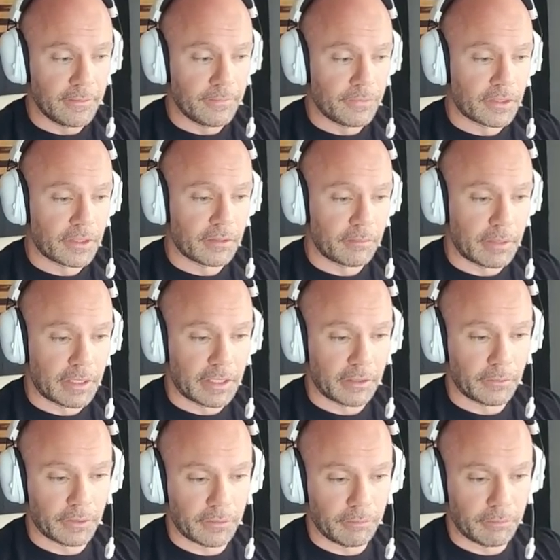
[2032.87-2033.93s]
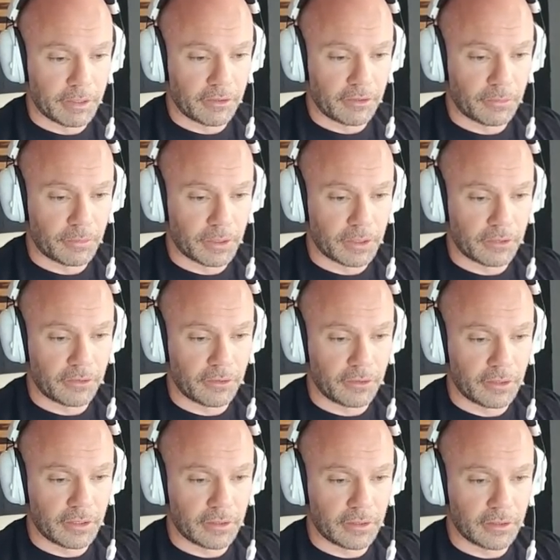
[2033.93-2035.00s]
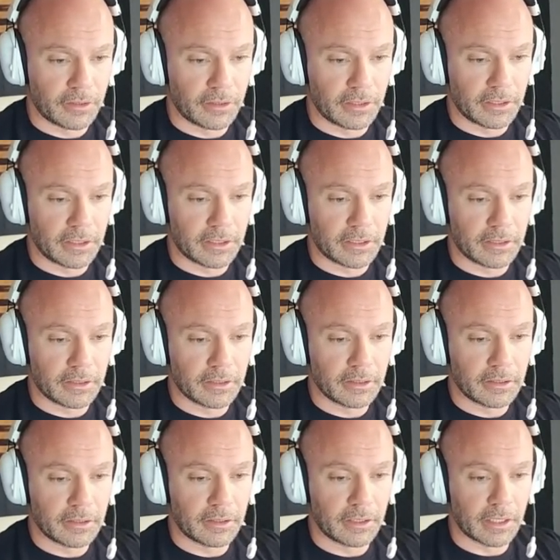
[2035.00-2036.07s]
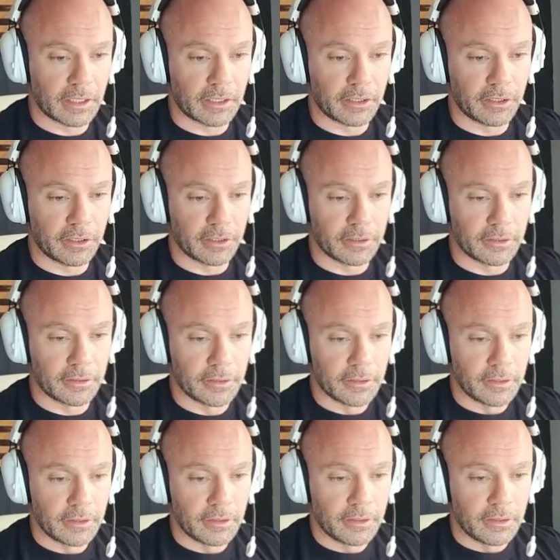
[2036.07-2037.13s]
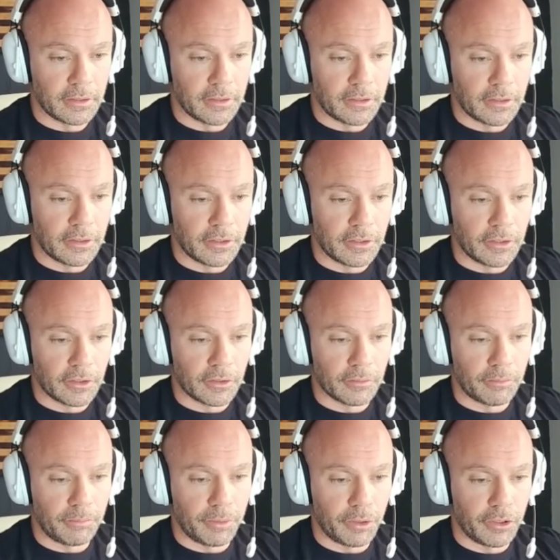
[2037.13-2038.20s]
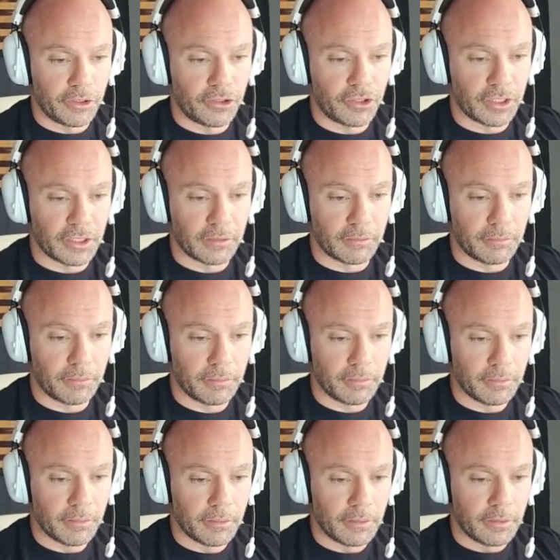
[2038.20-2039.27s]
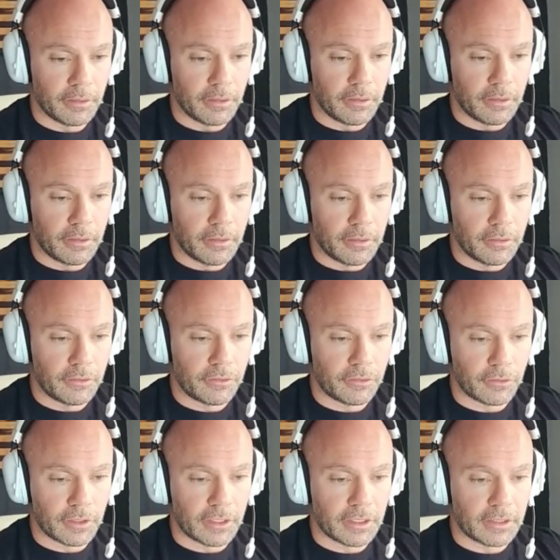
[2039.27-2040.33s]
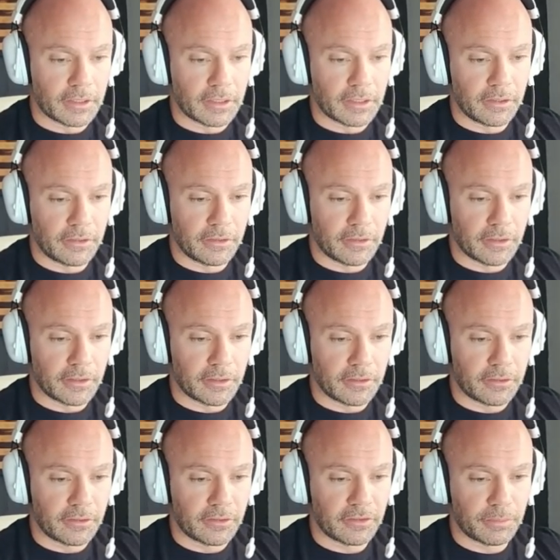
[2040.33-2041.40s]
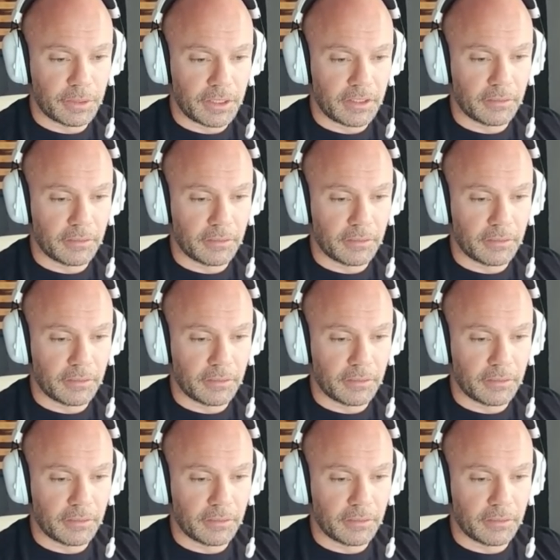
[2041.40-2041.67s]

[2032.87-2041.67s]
combined with the bench press you did earlier. Now you're pushing strength and endurance and speed and